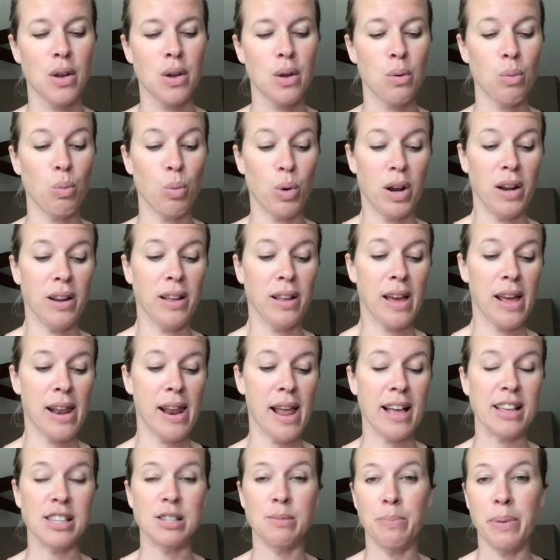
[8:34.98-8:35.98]
Would it get
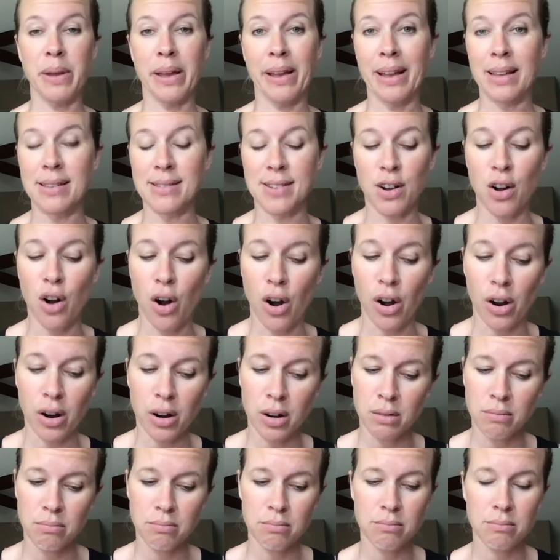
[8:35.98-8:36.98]
as big as a car?
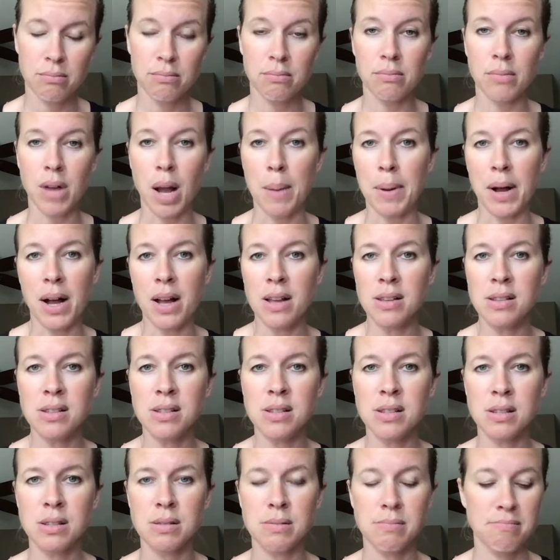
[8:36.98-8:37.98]
A
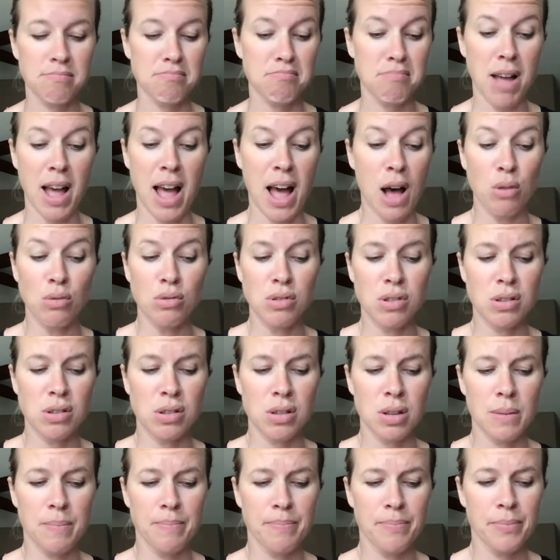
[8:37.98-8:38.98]
bus? A house?
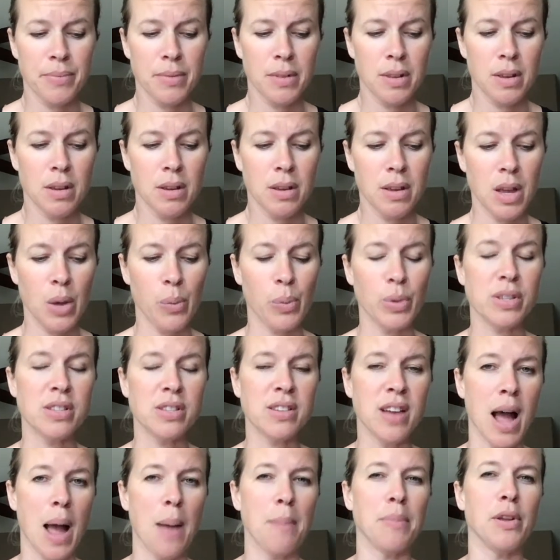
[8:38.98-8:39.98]
It was
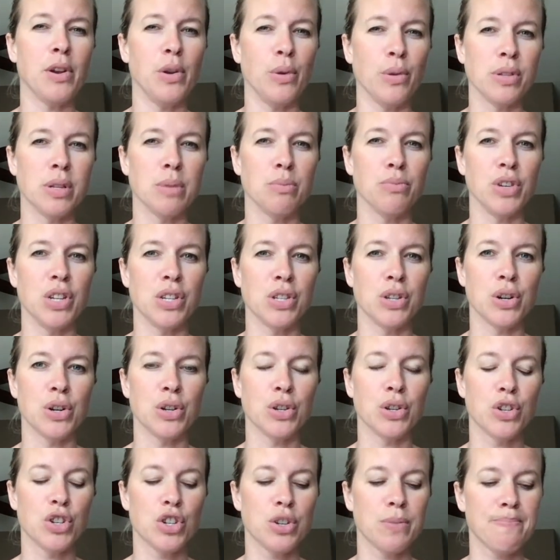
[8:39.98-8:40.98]
time to do some
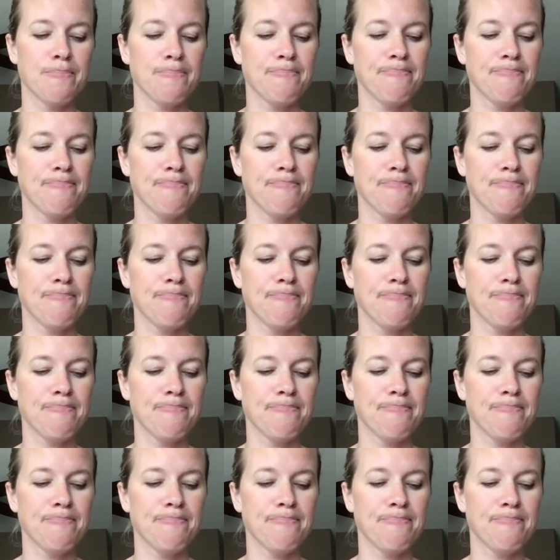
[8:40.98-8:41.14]
research.